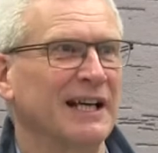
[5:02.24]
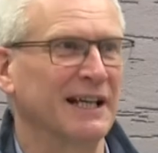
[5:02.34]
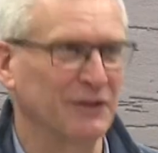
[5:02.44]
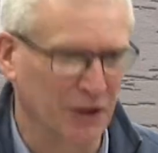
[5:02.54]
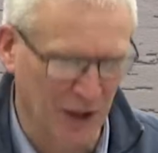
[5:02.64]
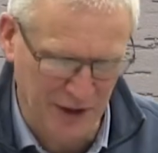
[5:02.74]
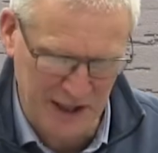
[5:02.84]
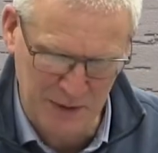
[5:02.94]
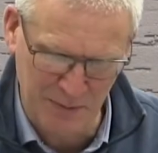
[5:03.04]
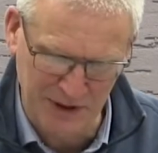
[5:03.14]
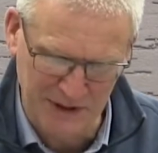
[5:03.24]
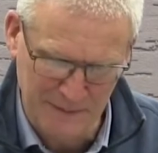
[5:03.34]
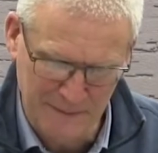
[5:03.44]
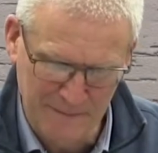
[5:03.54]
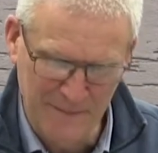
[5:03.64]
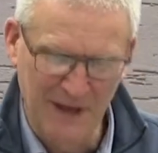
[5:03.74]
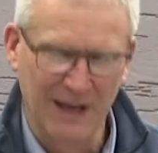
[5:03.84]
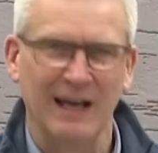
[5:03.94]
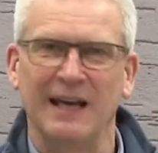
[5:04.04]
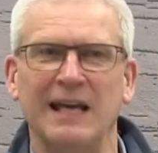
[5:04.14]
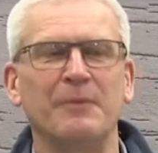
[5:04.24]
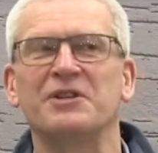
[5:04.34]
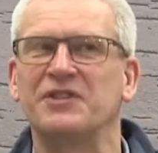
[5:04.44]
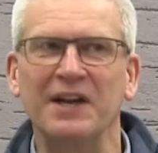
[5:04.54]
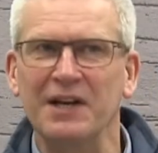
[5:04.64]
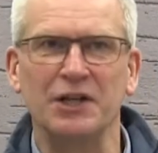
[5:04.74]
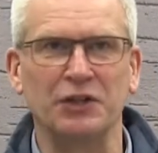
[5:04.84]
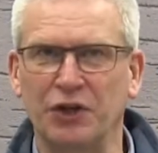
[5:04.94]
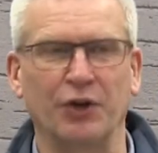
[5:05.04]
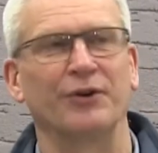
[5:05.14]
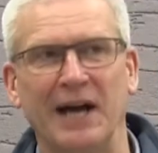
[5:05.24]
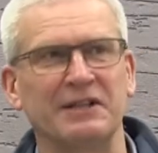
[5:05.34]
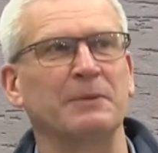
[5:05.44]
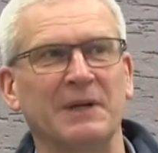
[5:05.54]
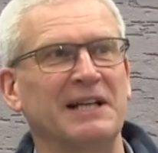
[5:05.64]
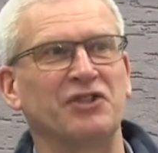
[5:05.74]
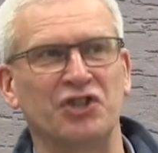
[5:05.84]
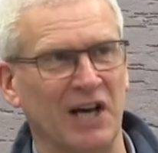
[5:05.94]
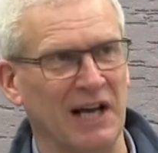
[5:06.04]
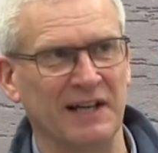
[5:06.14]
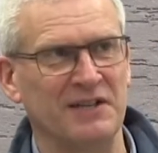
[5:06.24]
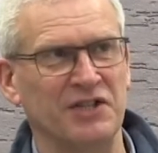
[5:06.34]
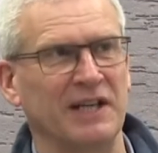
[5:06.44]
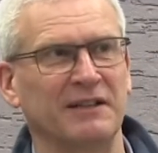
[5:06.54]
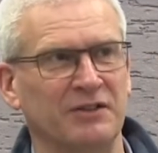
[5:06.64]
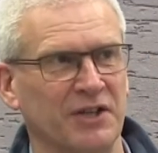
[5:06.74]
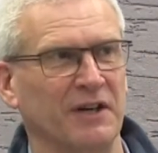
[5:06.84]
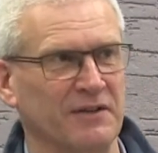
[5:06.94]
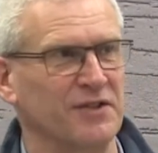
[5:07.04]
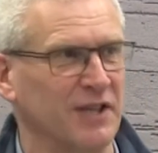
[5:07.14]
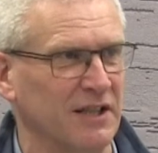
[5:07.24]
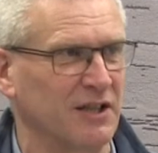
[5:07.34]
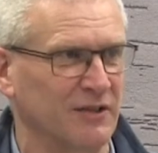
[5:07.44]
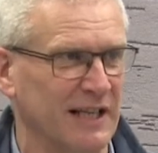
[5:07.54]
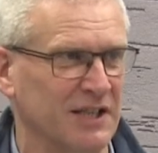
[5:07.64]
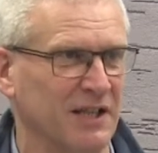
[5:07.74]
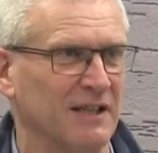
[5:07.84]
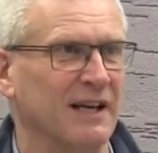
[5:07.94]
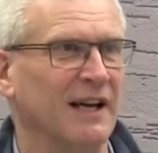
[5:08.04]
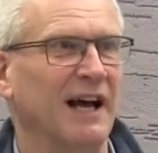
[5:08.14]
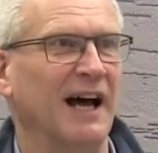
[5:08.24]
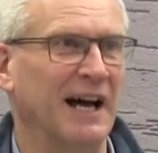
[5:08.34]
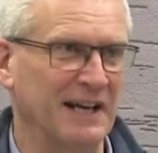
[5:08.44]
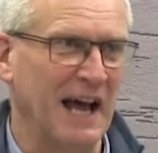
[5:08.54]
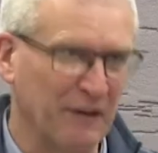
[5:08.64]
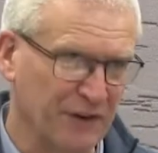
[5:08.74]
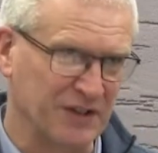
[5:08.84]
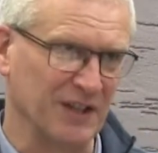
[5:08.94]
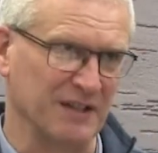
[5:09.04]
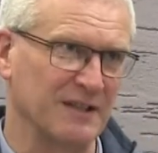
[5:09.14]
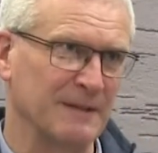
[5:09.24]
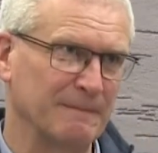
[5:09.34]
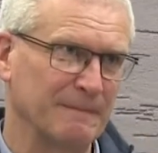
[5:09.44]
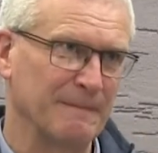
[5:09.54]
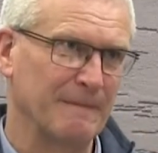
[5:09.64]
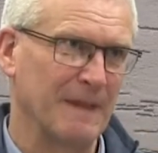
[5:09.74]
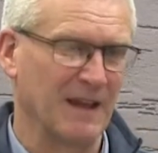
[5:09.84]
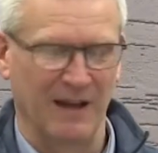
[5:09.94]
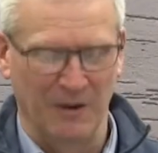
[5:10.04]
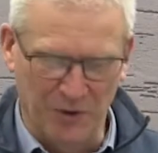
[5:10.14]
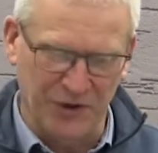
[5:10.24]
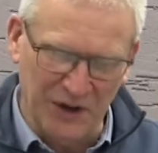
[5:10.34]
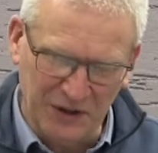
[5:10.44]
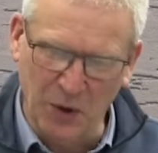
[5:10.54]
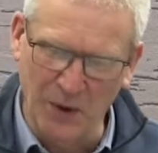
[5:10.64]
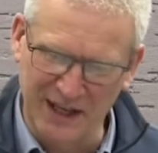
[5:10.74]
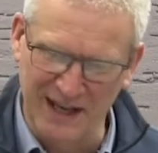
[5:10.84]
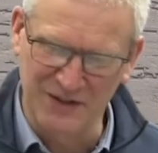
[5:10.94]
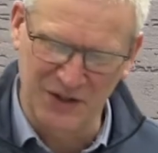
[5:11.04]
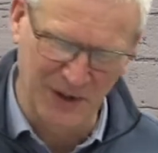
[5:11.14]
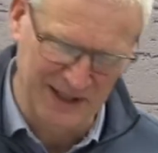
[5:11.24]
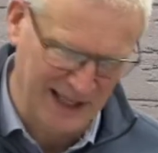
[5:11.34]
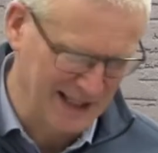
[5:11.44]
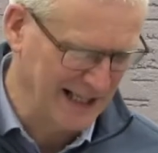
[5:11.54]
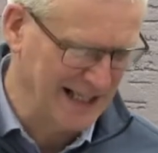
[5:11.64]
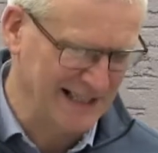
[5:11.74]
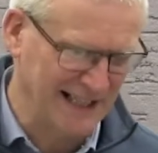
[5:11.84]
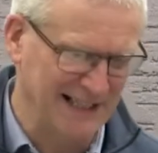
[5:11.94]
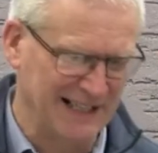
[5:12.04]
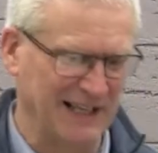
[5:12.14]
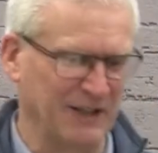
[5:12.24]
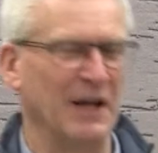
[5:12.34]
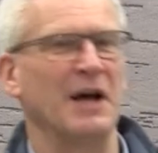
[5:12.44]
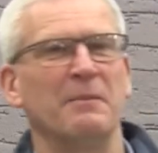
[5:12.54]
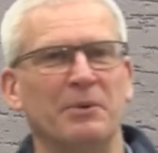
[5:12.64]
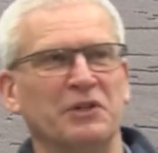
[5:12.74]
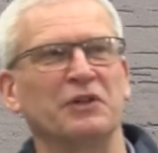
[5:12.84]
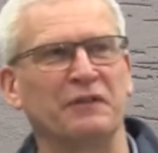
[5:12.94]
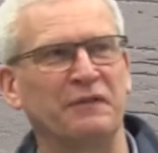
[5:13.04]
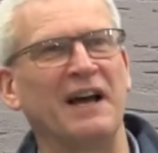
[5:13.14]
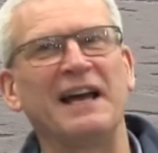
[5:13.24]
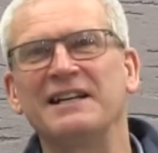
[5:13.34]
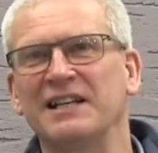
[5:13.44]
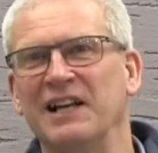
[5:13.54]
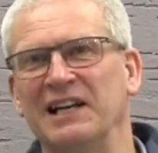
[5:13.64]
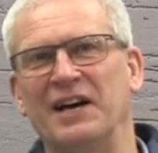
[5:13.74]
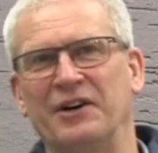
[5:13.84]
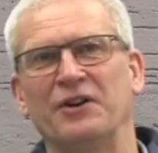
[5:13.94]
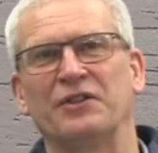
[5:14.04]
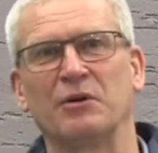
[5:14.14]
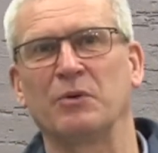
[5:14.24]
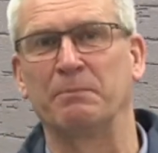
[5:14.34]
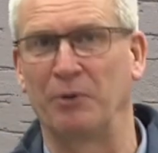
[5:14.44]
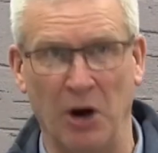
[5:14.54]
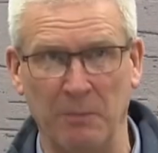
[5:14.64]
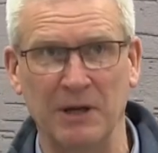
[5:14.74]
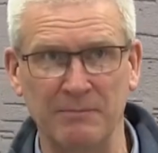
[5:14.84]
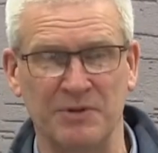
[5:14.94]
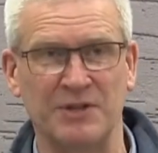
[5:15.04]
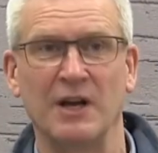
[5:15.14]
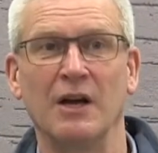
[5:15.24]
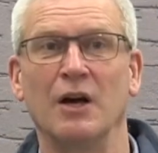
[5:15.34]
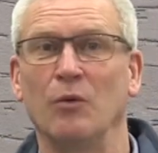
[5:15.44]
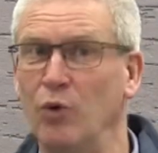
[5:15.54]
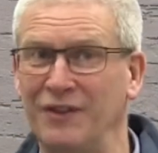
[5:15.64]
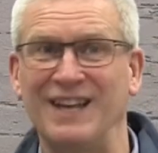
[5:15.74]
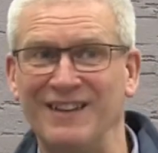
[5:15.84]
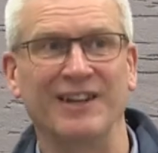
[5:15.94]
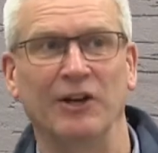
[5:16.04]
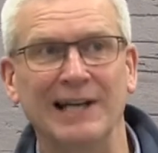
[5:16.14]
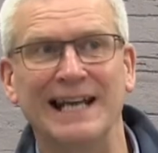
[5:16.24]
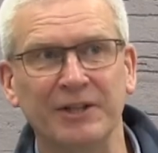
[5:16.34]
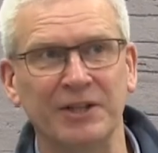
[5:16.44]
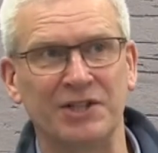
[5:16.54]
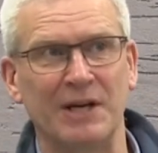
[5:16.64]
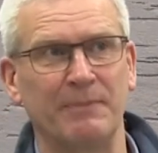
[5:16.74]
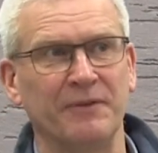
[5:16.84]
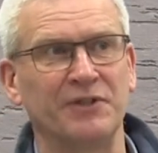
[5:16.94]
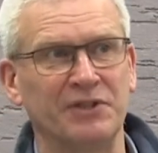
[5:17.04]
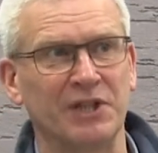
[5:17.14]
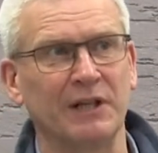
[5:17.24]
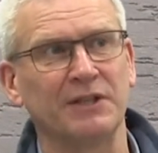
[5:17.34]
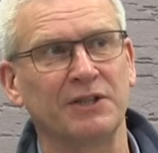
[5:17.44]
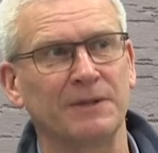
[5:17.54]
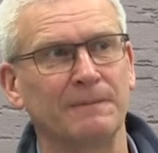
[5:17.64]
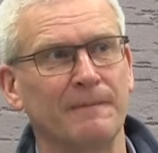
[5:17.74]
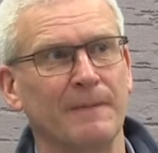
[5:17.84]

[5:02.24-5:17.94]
encouragement. He was in an incredibly challenging church situation at Ephesus. Without going into it in any detail, but you'll find in the letter there were problems within the leadership of the church.